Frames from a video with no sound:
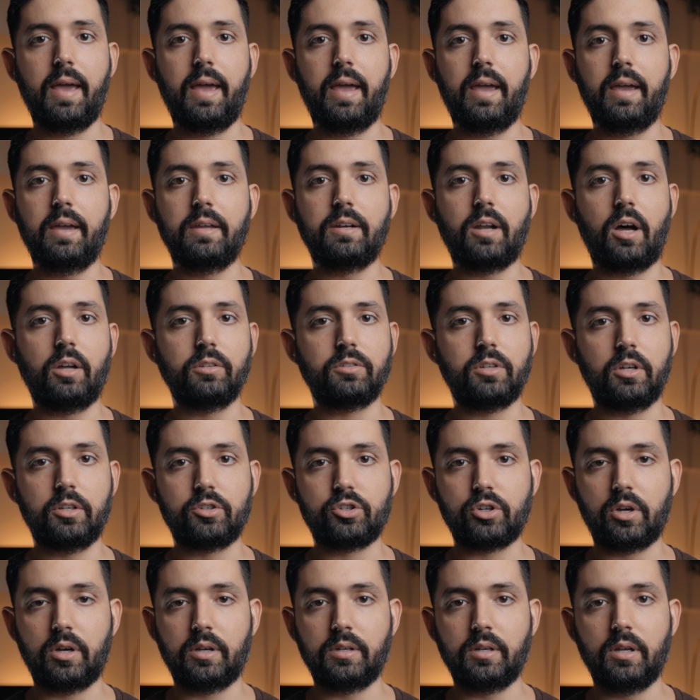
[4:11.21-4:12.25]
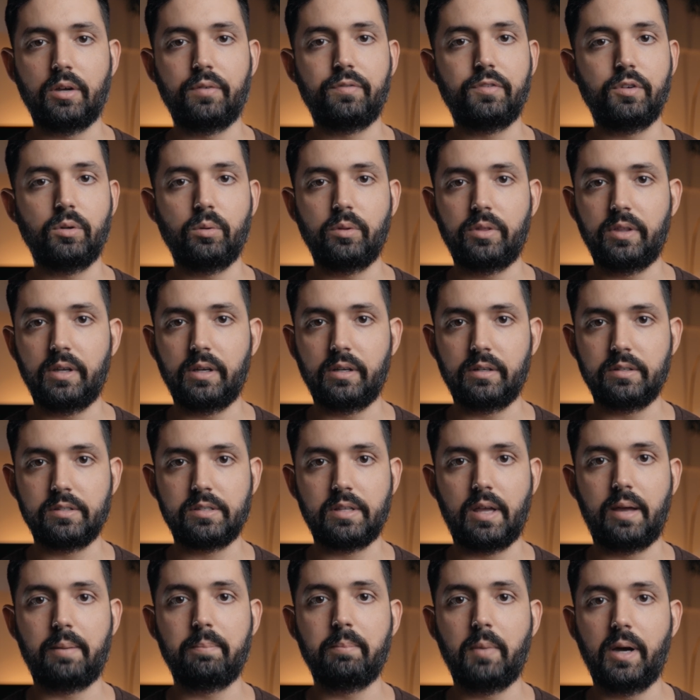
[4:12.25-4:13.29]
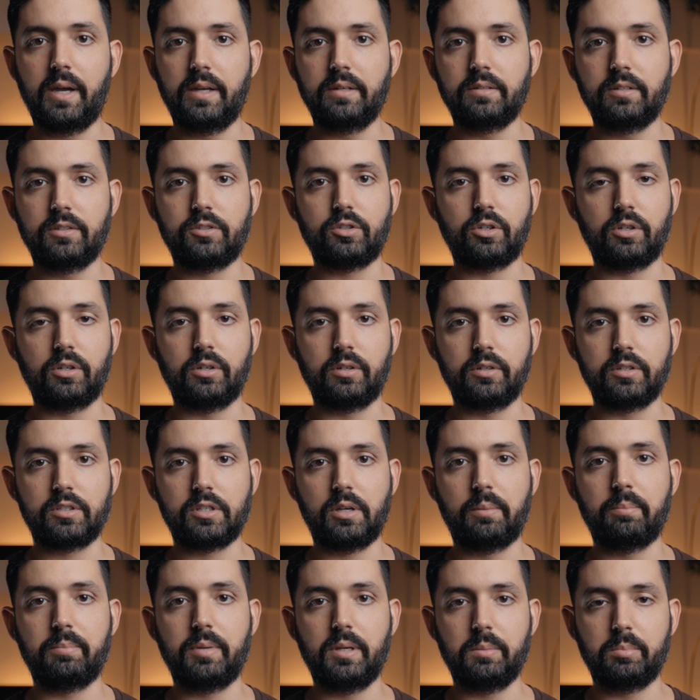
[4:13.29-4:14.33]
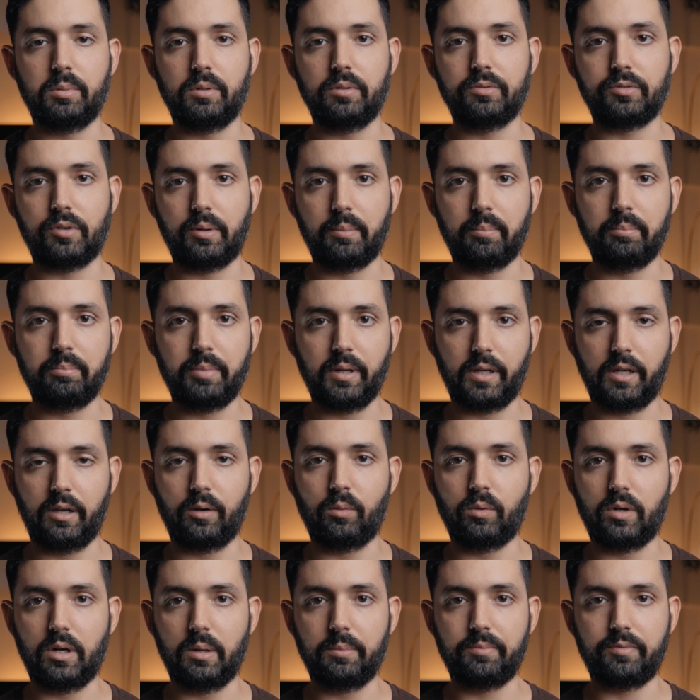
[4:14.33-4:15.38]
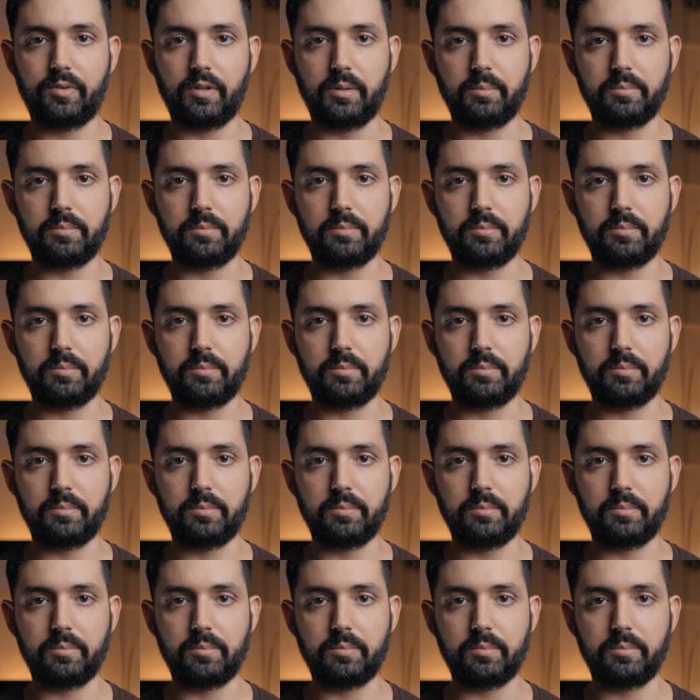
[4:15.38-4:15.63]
and I'll touch on a few things that might deter some people from picking one up for